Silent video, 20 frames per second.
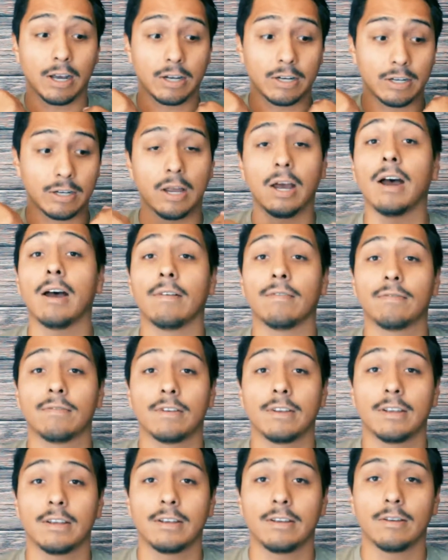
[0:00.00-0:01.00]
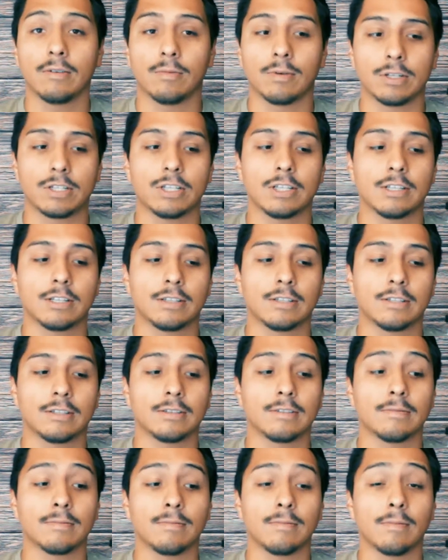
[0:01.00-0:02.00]
enough, which
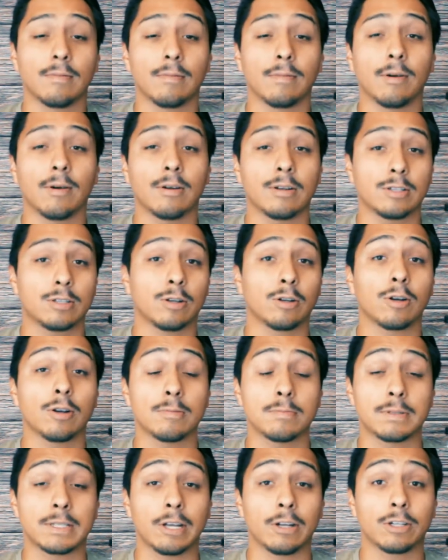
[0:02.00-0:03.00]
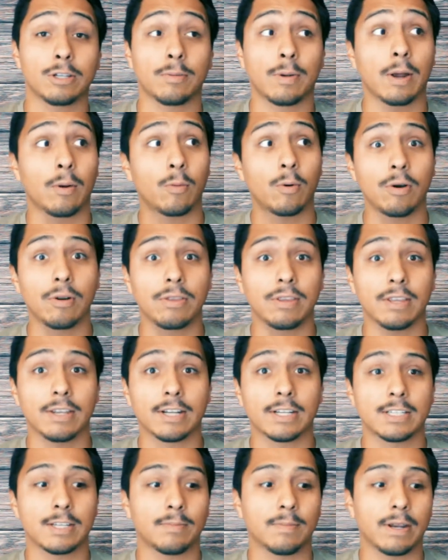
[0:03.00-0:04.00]
is also comes down to my
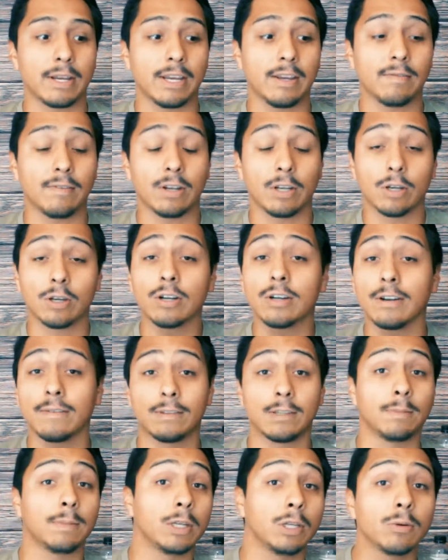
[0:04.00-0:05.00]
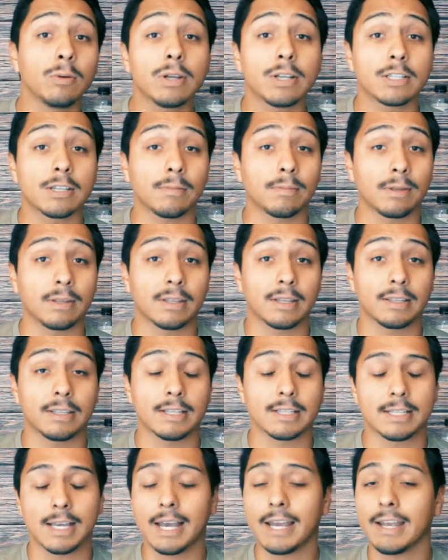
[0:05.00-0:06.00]
worthiness. Am I even good enough to be doing something like
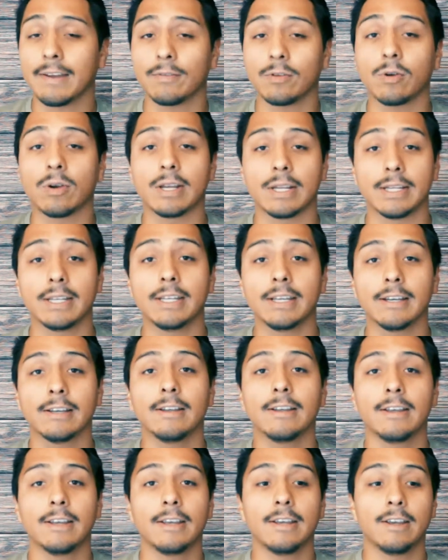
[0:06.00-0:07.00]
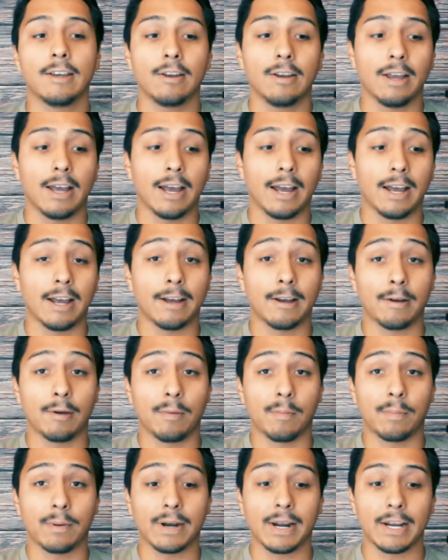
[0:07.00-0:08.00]
this? I have no idea,
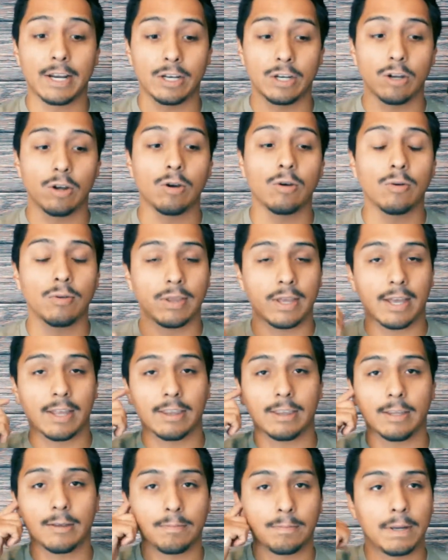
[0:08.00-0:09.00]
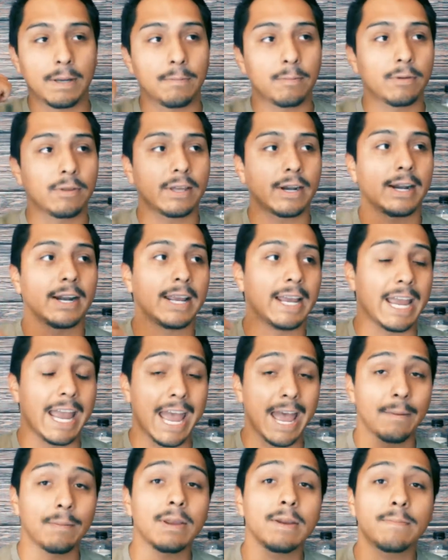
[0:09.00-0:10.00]
but I know that the people that I
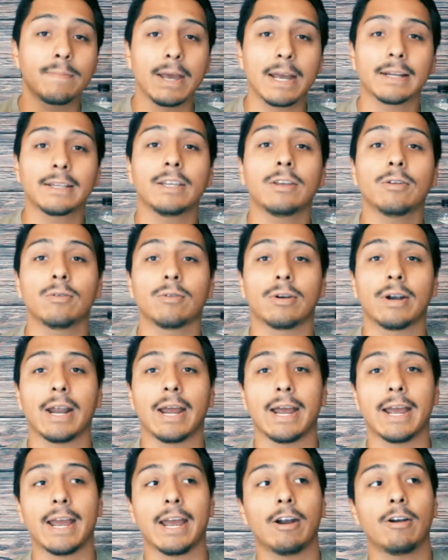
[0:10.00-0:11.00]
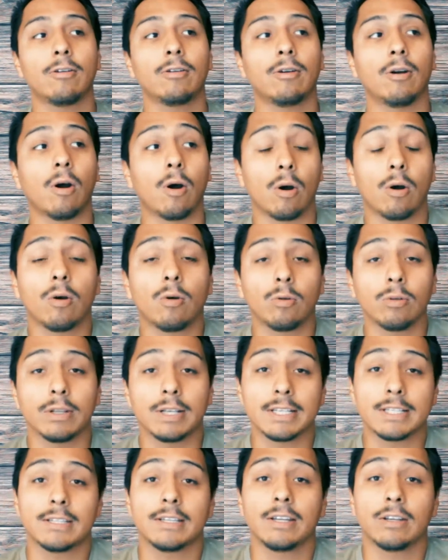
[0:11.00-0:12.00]
am impacting, or are
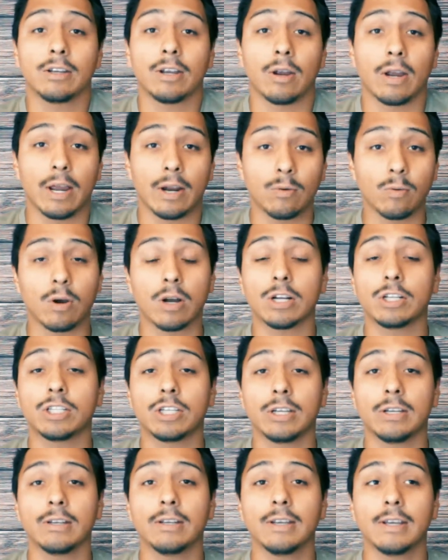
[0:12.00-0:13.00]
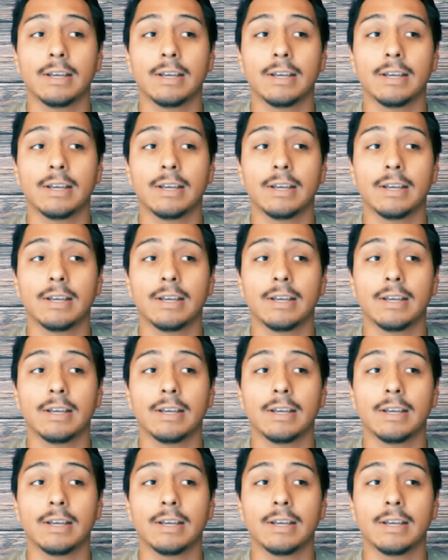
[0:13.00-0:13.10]
listening and watching,